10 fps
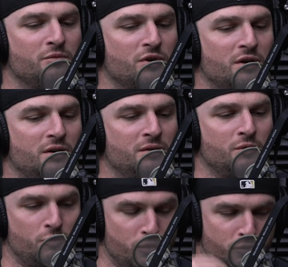more
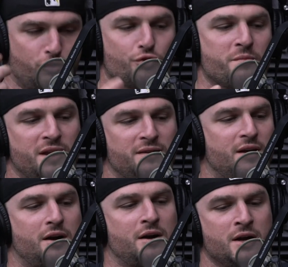recruitment
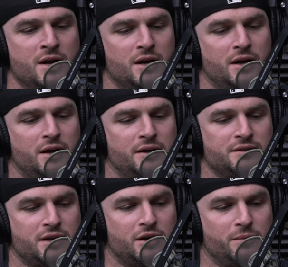there uh,
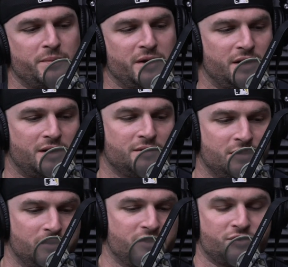to help uh,
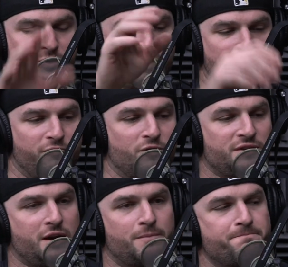you know distribute that force yeah, out